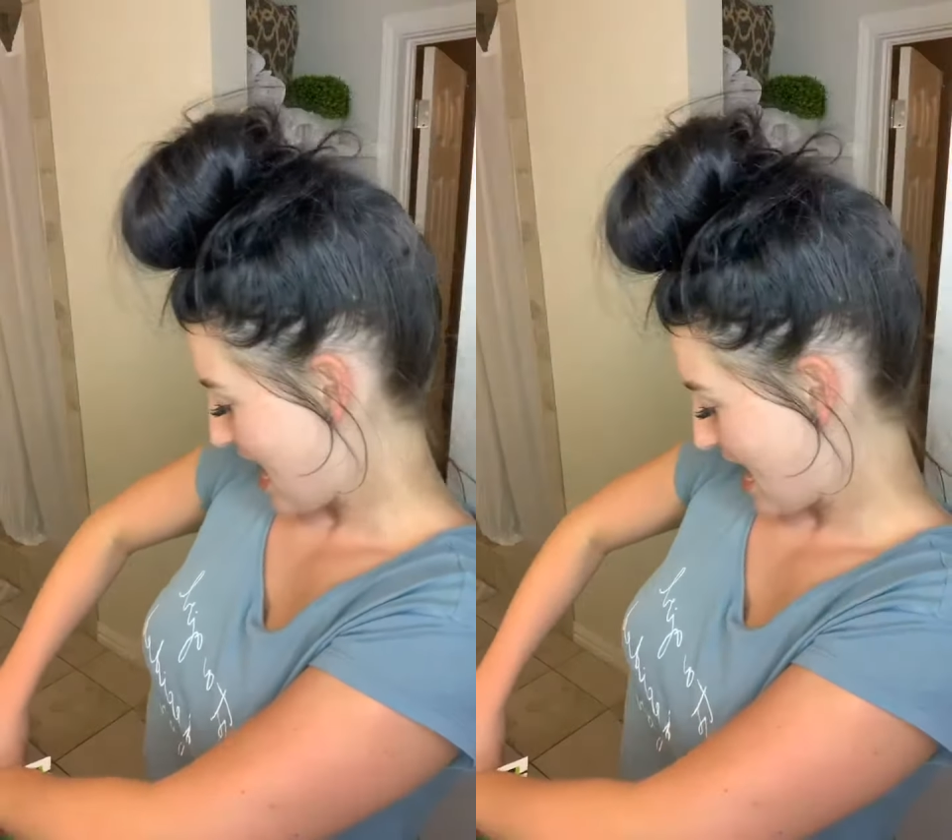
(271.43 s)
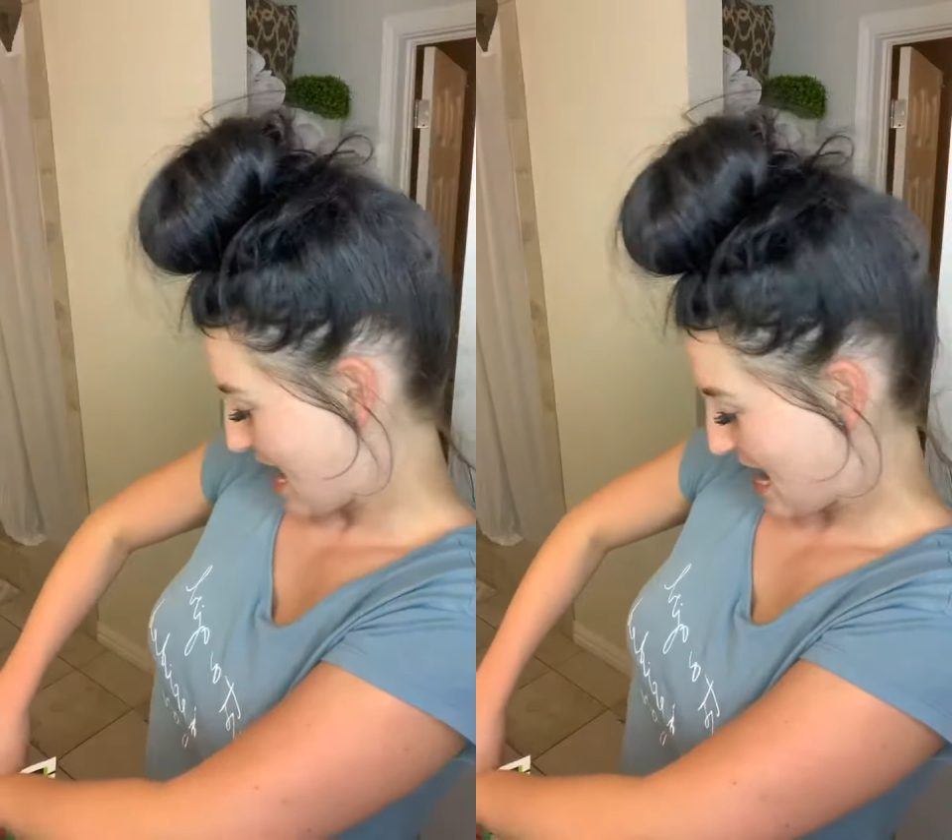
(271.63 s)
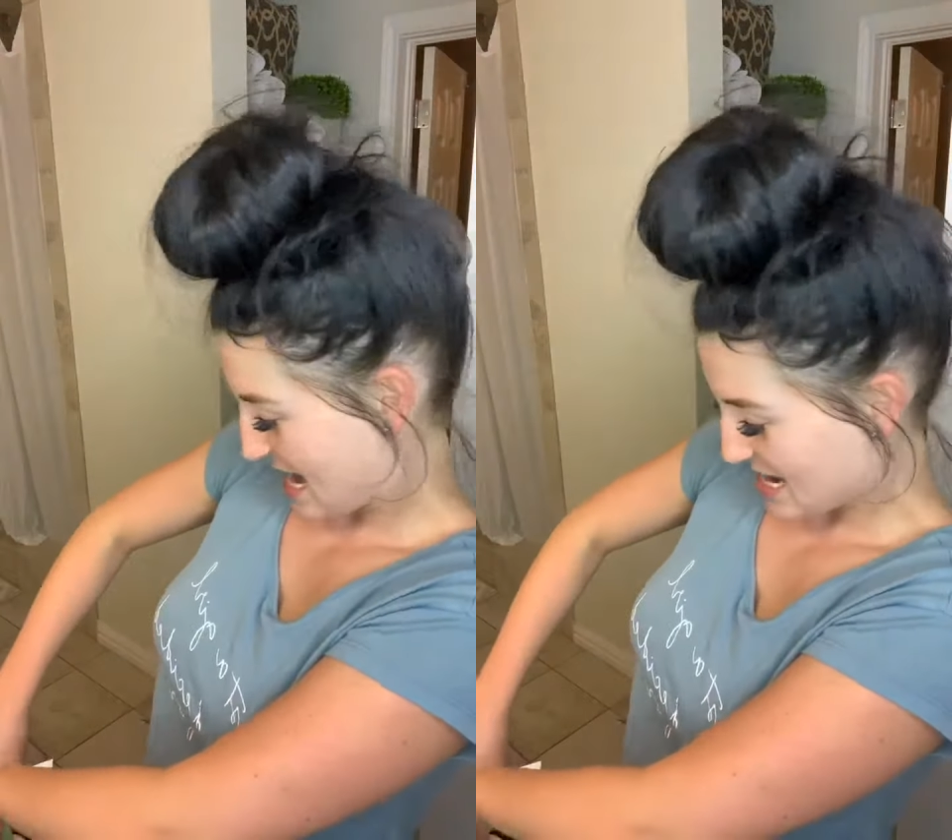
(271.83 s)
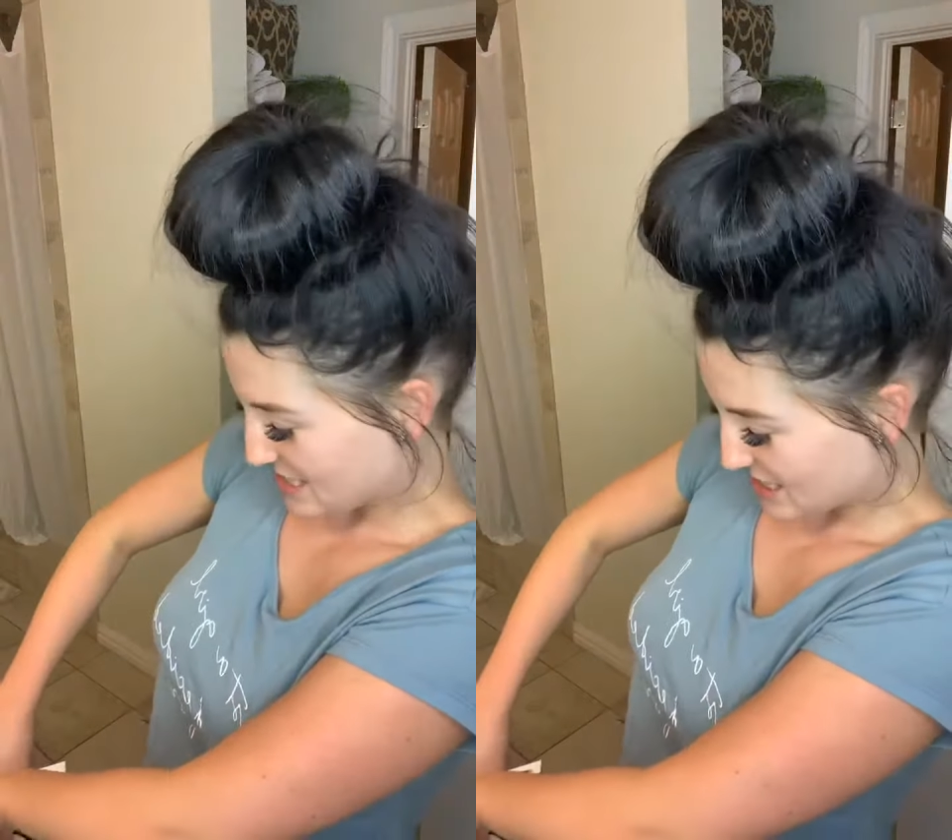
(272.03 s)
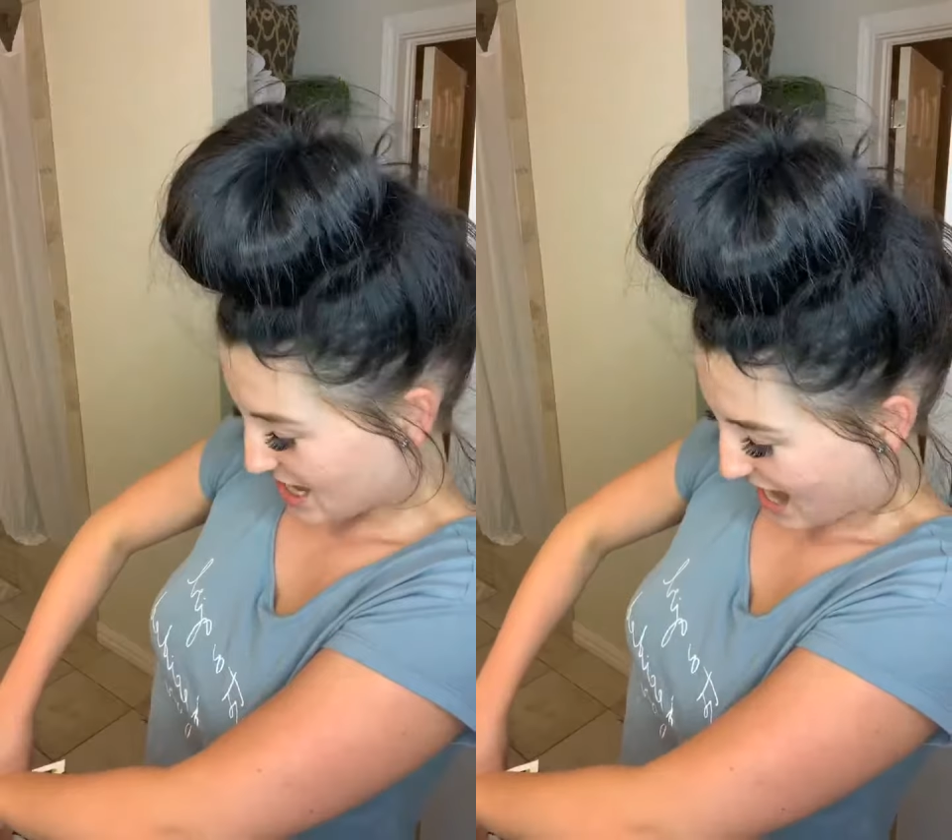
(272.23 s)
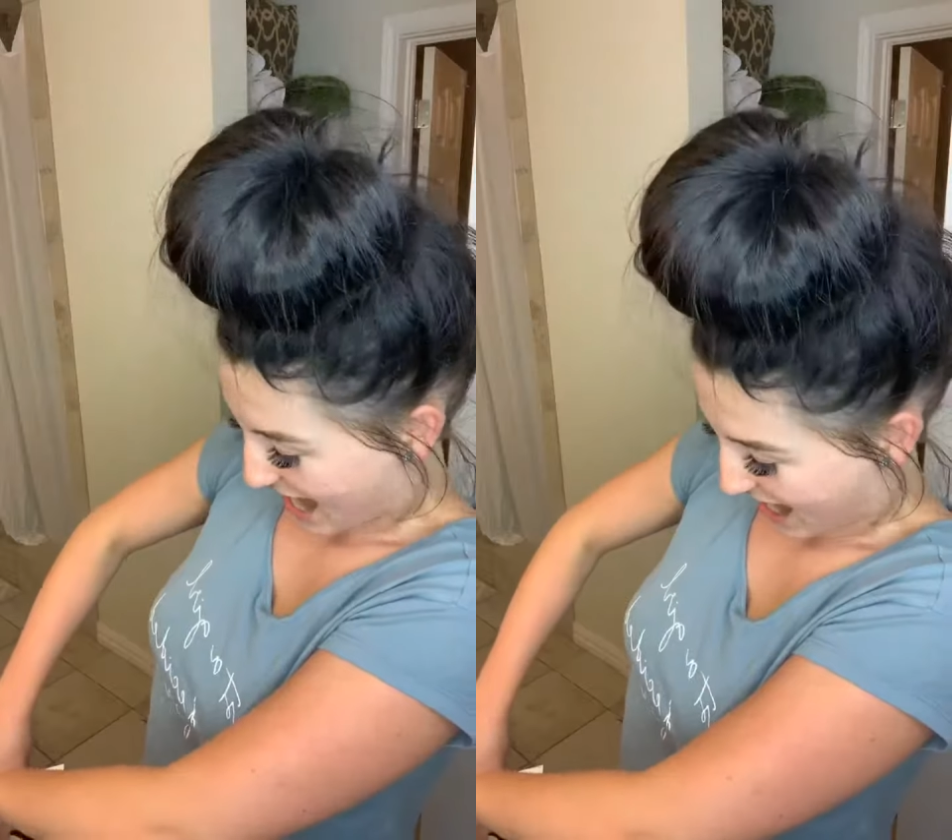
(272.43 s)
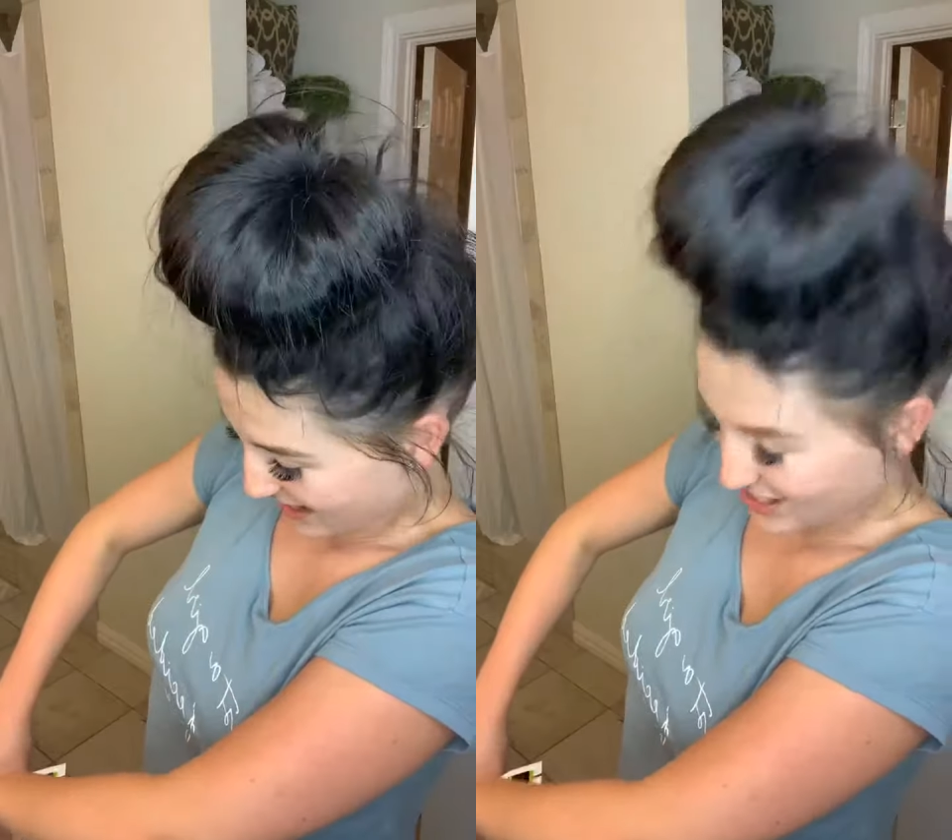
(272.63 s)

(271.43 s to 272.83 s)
And I